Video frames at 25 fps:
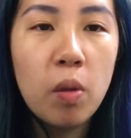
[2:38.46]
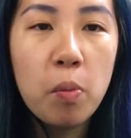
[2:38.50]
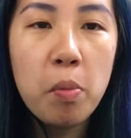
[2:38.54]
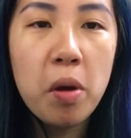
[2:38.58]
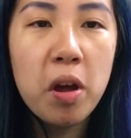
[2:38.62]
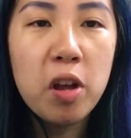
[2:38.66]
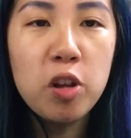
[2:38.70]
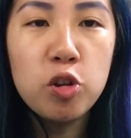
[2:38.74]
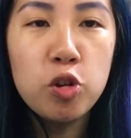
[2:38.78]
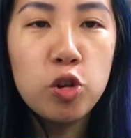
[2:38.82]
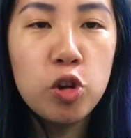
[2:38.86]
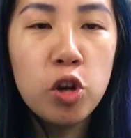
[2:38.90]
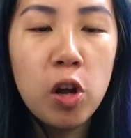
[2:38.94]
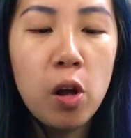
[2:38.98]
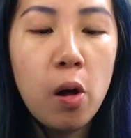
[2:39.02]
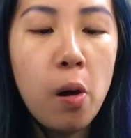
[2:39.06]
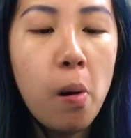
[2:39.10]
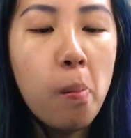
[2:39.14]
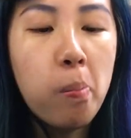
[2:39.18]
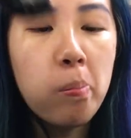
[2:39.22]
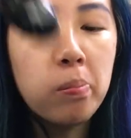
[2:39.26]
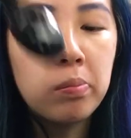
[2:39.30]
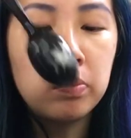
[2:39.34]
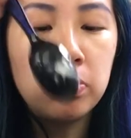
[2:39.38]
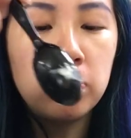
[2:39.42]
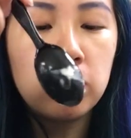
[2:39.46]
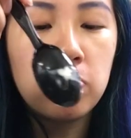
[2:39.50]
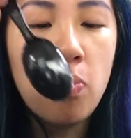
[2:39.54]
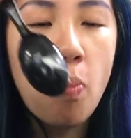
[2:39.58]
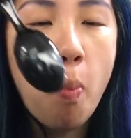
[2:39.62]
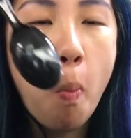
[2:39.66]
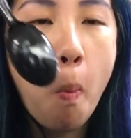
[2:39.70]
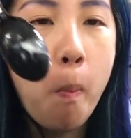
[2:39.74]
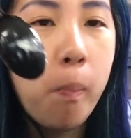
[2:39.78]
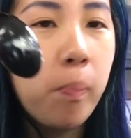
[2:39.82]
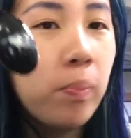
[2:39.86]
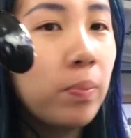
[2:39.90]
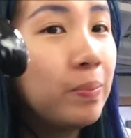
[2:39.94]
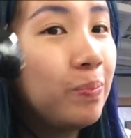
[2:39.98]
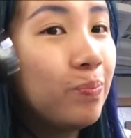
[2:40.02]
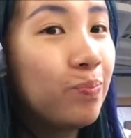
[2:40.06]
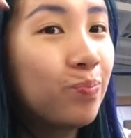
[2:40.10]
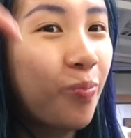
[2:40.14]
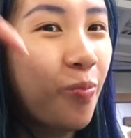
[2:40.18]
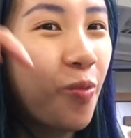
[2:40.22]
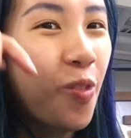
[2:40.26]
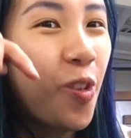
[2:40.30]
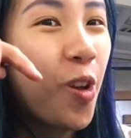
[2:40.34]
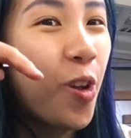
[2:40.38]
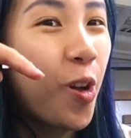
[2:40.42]
But it's chill.
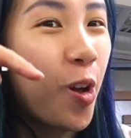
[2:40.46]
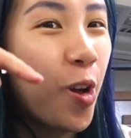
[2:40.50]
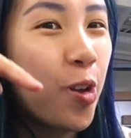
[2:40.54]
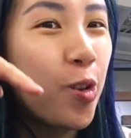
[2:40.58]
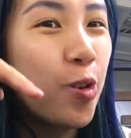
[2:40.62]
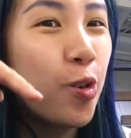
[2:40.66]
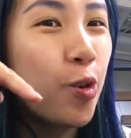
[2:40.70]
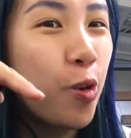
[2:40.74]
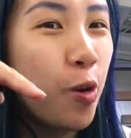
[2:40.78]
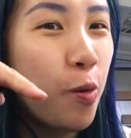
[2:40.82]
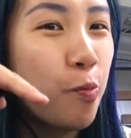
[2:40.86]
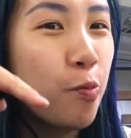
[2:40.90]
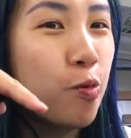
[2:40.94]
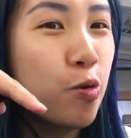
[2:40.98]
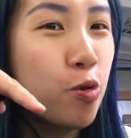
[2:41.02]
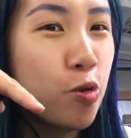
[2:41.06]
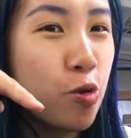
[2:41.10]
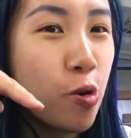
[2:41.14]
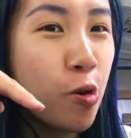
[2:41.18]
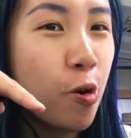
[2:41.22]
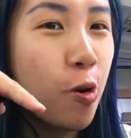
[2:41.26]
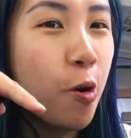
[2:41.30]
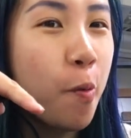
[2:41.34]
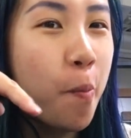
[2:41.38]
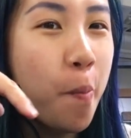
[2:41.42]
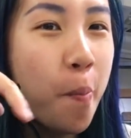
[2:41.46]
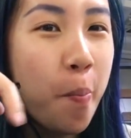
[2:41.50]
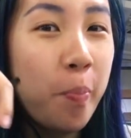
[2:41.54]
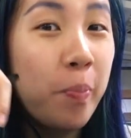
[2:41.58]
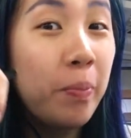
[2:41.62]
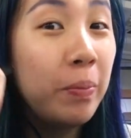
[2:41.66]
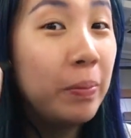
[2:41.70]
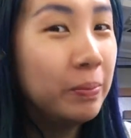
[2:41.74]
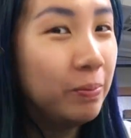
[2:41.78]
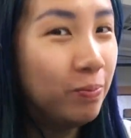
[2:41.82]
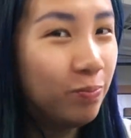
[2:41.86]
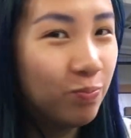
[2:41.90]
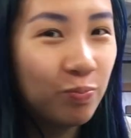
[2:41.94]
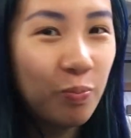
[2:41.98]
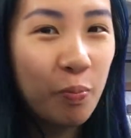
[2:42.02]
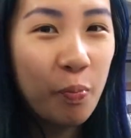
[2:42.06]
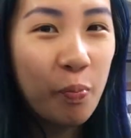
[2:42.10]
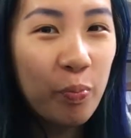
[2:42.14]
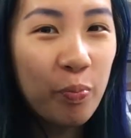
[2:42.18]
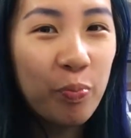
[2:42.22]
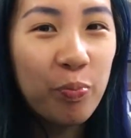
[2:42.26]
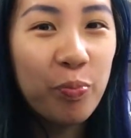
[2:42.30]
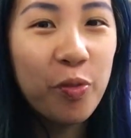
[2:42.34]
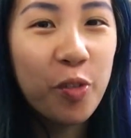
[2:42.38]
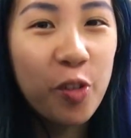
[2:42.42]
ice cream is chill.
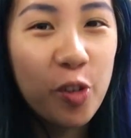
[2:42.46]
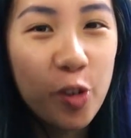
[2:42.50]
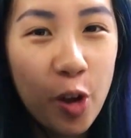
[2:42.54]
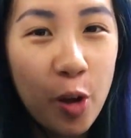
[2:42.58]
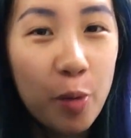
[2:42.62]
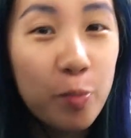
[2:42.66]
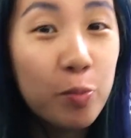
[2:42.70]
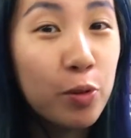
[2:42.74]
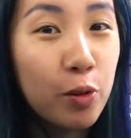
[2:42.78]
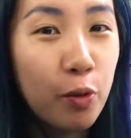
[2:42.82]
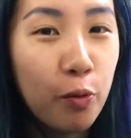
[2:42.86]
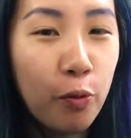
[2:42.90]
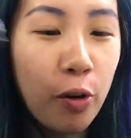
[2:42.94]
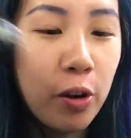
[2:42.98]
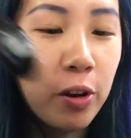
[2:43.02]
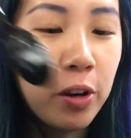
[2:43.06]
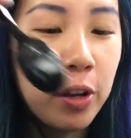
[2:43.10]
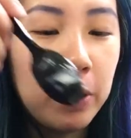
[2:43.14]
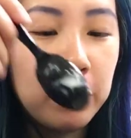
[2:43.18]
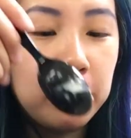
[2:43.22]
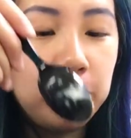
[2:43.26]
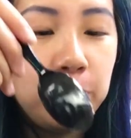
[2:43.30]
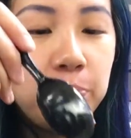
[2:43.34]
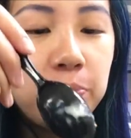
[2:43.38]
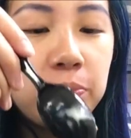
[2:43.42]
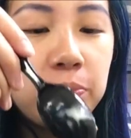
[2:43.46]
I'm so funny.